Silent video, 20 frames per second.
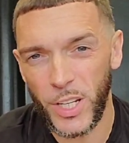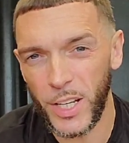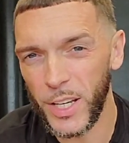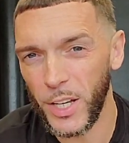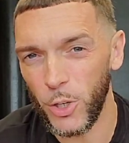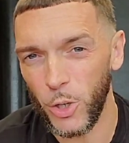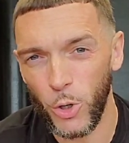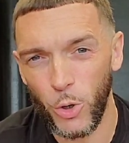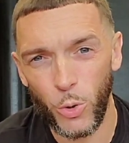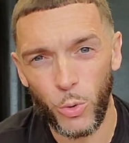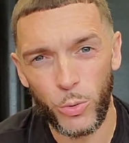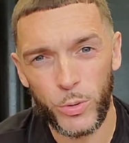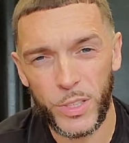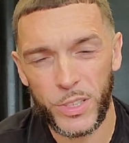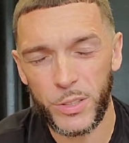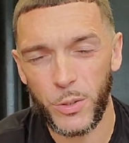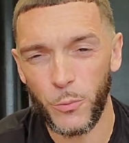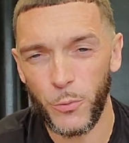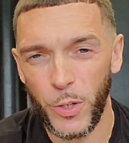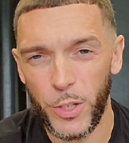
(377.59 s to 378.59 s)
I got a whole
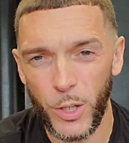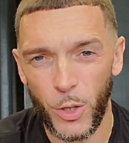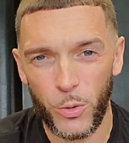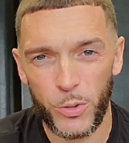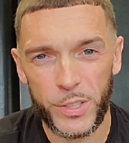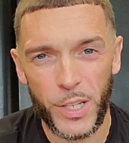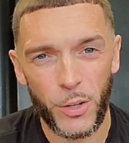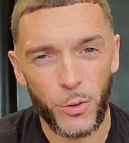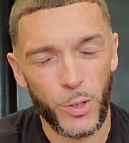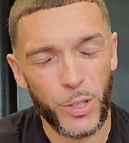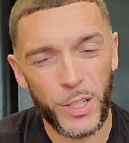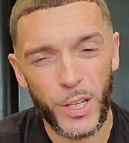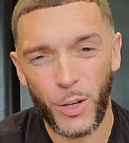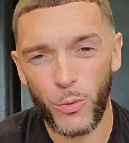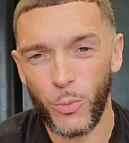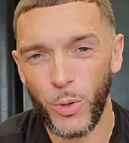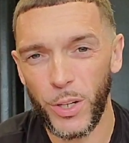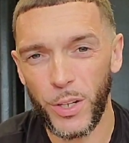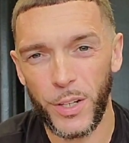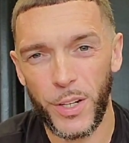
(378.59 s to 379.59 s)
list of videos I already
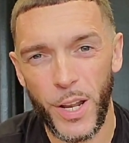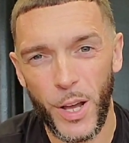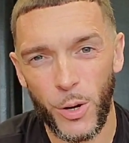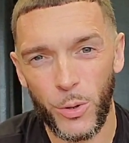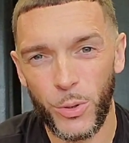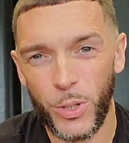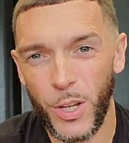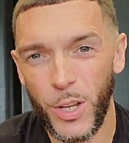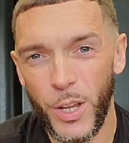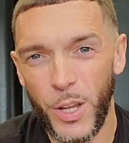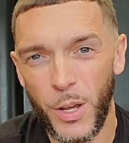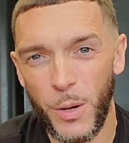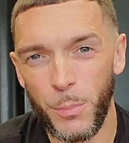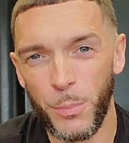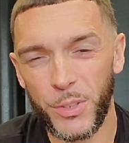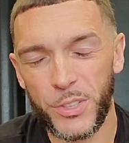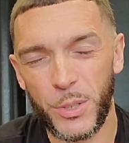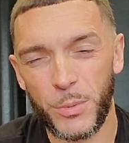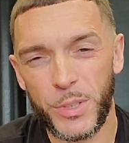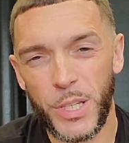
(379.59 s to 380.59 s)
got written out,
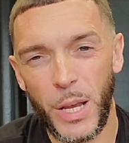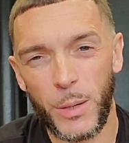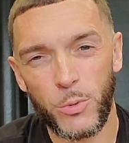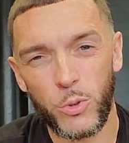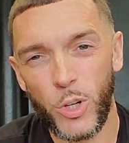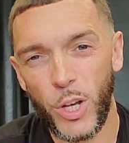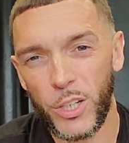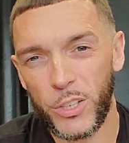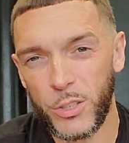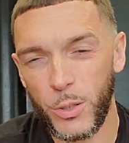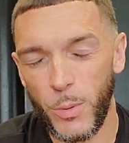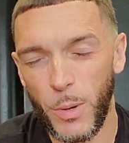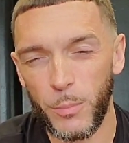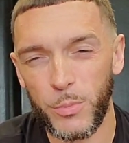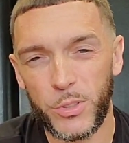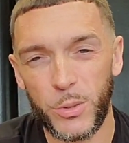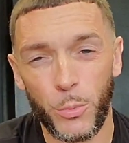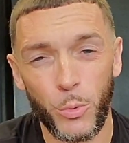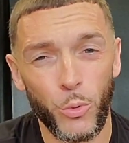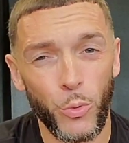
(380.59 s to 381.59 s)
but sometimes you guys come up
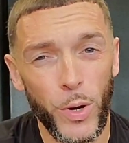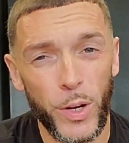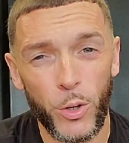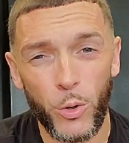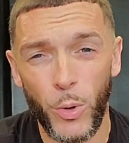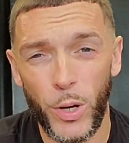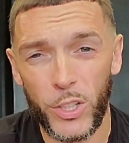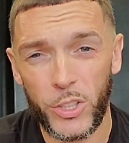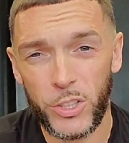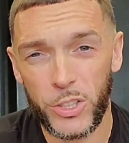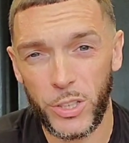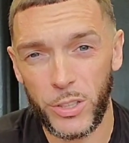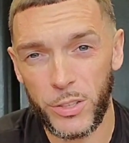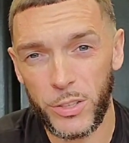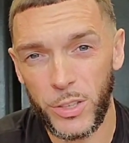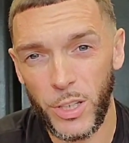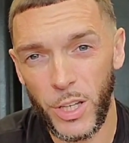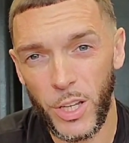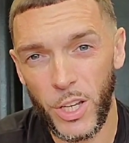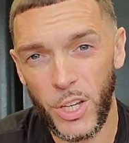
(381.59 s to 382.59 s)
with some great questions.